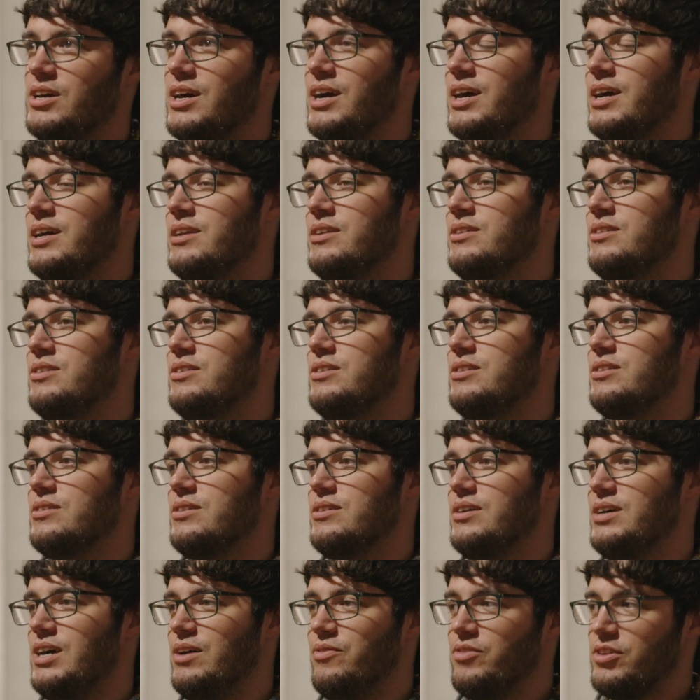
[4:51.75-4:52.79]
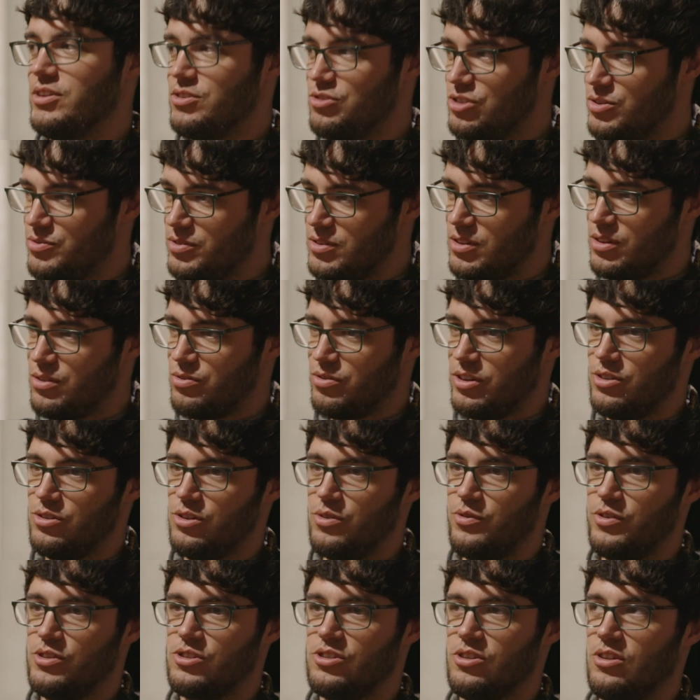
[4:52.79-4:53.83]
and having driven the
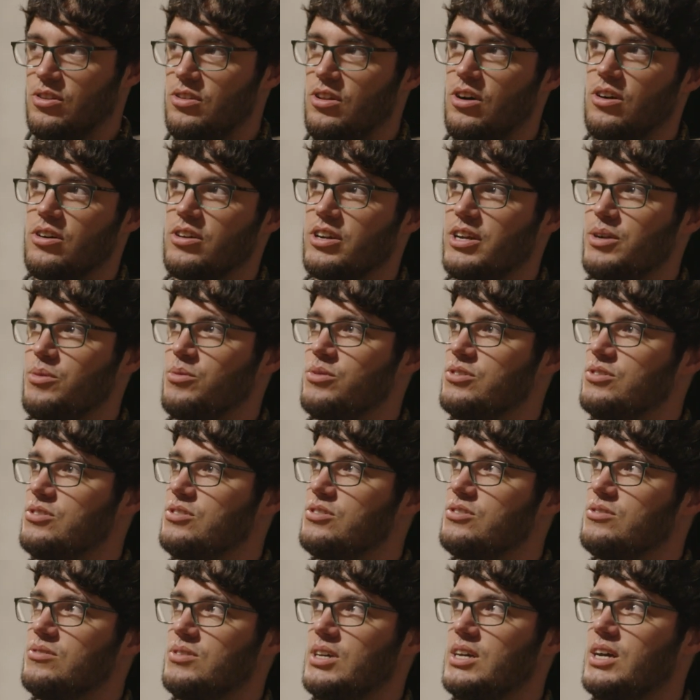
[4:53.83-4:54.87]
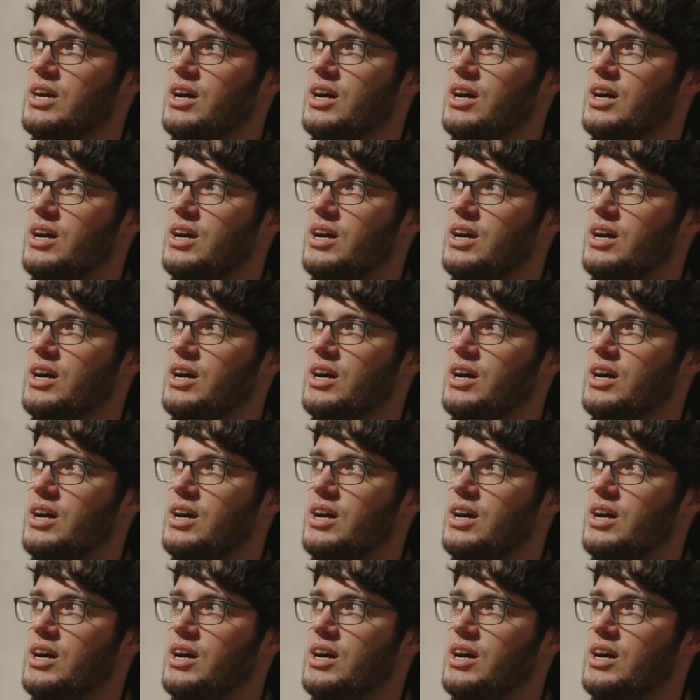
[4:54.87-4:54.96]
300 for so long, it was